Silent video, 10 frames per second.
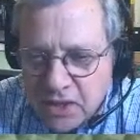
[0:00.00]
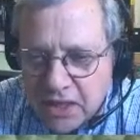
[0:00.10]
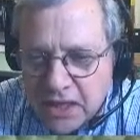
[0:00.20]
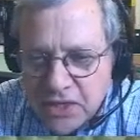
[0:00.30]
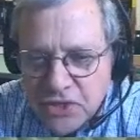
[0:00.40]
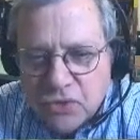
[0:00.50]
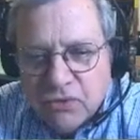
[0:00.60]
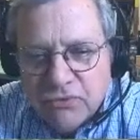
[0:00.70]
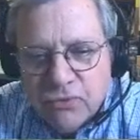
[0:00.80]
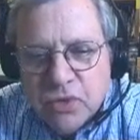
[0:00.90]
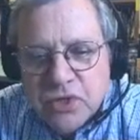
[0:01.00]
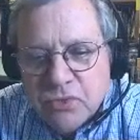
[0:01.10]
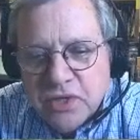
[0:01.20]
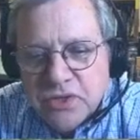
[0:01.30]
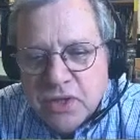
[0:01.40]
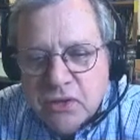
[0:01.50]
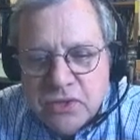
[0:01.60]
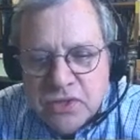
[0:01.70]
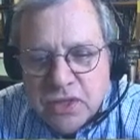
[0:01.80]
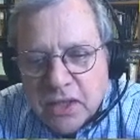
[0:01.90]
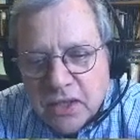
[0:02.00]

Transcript: slash or forest residues